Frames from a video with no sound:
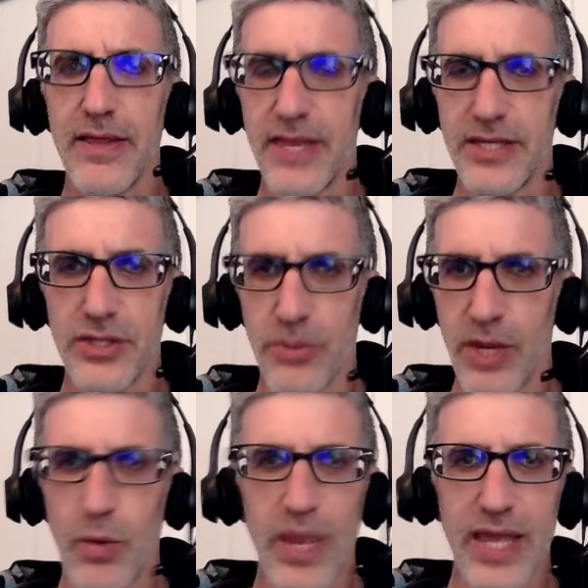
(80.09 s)
these
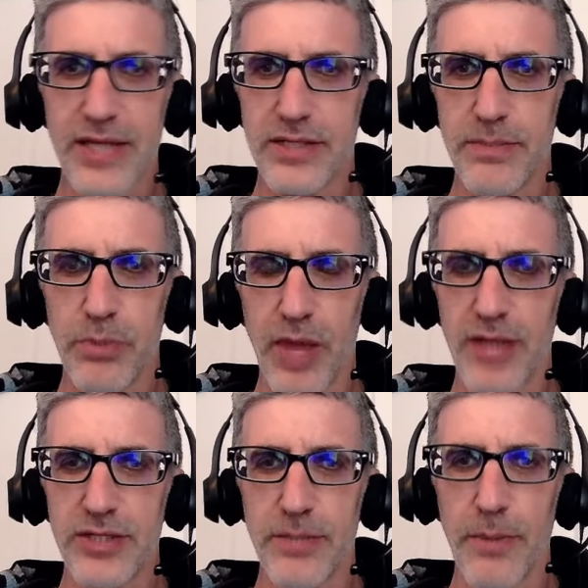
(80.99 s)
3 weeks
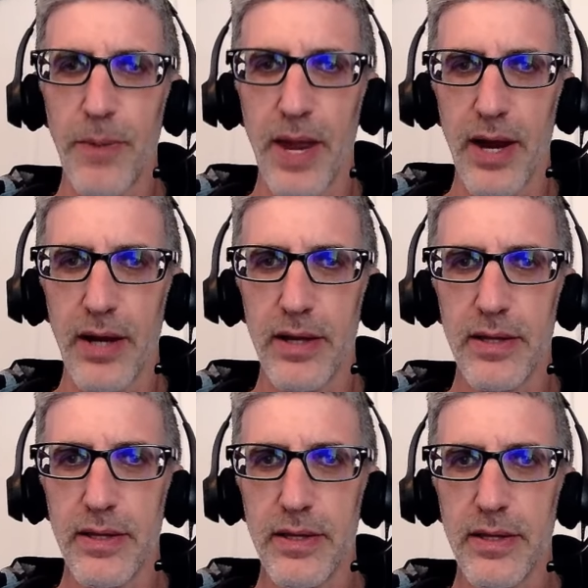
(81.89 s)
plus to prepare,
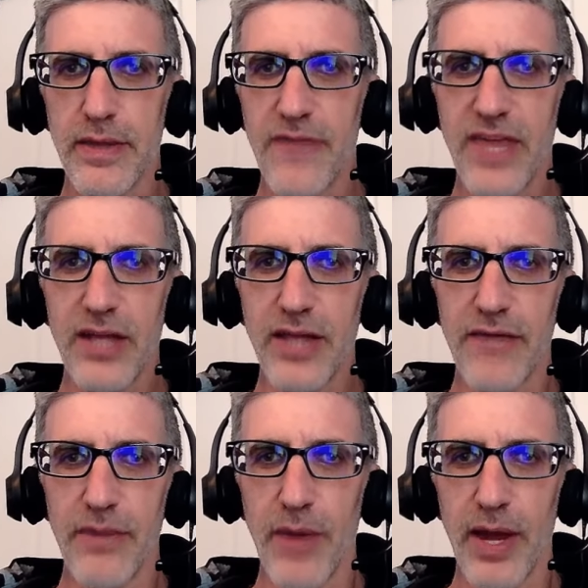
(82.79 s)
they've killed
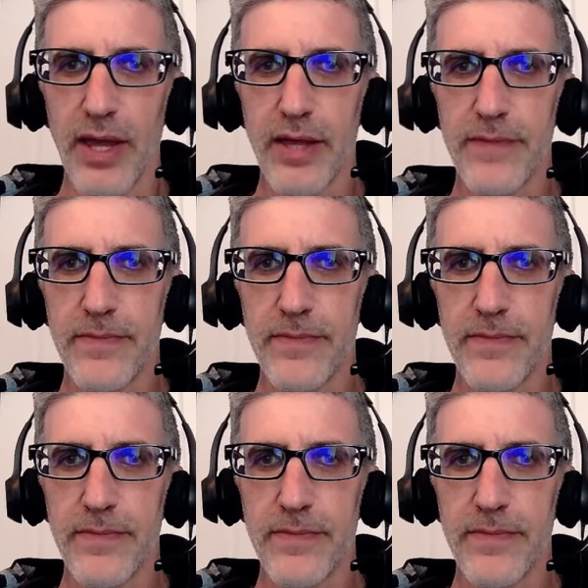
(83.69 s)
everybody.